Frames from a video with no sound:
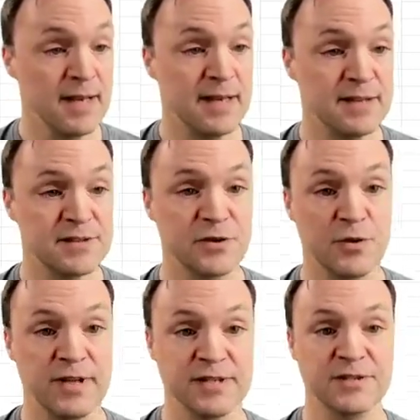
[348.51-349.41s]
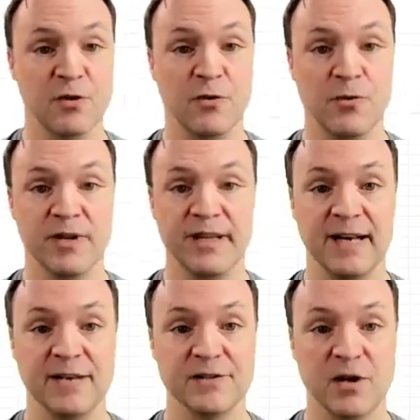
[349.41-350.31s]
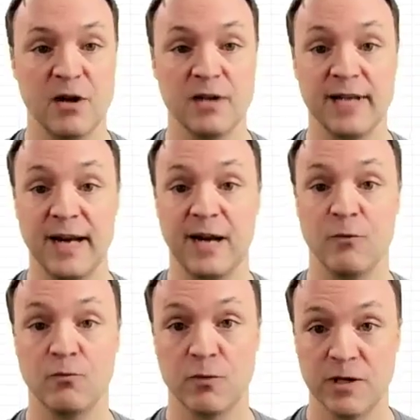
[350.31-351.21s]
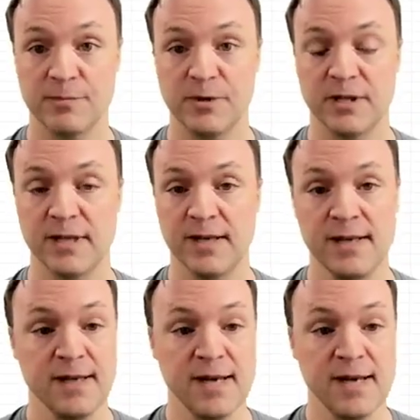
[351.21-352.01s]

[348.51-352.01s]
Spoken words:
is, so this whole thing is called a workbook